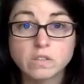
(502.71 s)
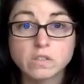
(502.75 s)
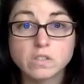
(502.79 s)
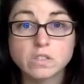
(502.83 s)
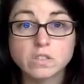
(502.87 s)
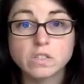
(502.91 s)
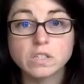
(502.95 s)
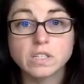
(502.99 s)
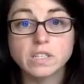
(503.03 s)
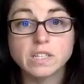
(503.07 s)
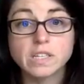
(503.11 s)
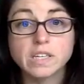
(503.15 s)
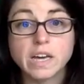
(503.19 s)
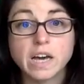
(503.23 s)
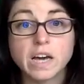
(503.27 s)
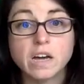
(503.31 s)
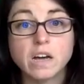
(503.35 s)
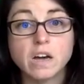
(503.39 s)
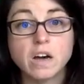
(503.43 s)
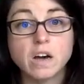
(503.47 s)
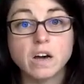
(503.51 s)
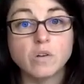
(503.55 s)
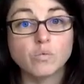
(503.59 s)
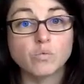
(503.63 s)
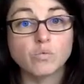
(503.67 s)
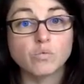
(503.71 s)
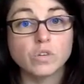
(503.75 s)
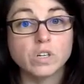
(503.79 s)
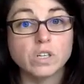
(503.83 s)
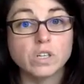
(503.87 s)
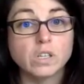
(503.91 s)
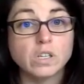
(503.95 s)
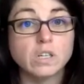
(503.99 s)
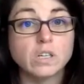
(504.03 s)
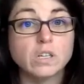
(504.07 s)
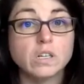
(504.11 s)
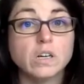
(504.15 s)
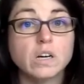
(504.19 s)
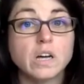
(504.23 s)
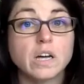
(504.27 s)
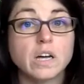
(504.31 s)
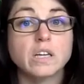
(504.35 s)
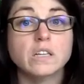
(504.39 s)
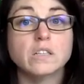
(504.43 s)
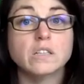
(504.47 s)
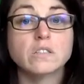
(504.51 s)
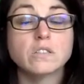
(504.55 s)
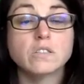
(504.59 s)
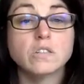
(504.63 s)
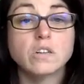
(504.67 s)
to get a really
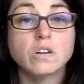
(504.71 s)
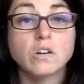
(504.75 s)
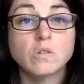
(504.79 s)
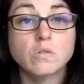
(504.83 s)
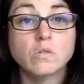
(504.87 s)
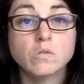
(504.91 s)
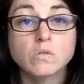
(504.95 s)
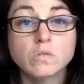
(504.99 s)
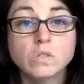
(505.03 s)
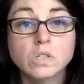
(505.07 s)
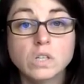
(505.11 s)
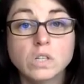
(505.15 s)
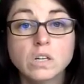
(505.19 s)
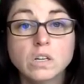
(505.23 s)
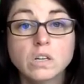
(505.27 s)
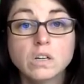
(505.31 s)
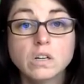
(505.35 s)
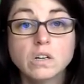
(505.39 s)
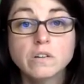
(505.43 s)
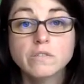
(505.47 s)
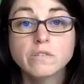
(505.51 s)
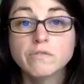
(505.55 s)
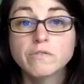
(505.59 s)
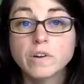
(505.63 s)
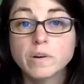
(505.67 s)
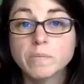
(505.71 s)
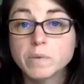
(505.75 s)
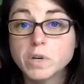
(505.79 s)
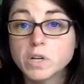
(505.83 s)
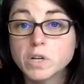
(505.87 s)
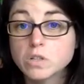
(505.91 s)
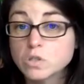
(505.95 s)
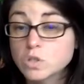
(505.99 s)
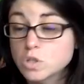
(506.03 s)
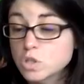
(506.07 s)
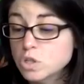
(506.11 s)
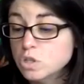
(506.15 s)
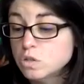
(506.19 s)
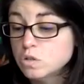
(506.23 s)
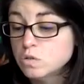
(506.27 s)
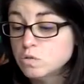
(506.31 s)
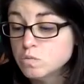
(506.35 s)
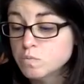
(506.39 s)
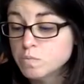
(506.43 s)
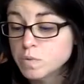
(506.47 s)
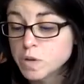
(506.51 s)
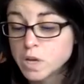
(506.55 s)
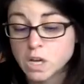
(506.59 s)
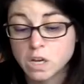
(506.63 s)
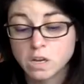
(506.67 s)
light tone from your
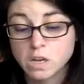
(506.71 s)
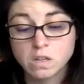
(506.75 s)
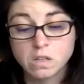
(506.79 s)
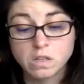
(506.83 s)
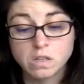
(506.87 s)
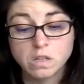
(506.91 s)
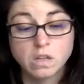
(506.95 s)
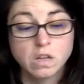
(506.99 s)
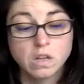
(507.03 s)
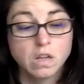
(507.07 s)
tube paint.